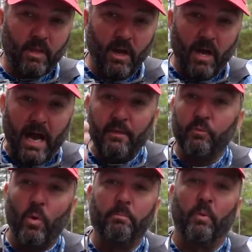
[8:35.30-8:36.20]
Uh, I
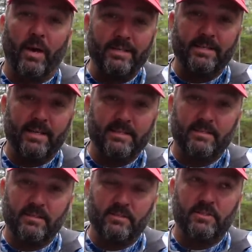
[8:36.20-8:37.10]
throw a
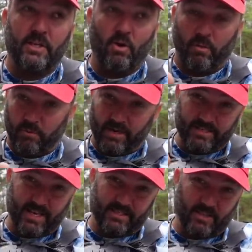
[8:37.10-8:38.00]
Brazex, Seaguar
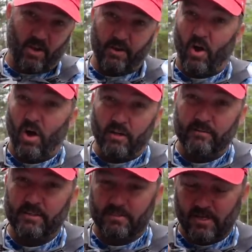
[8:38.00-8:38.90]
AbrazX on all
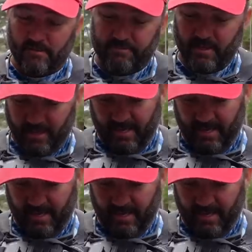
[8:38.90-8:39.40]
of this stuff.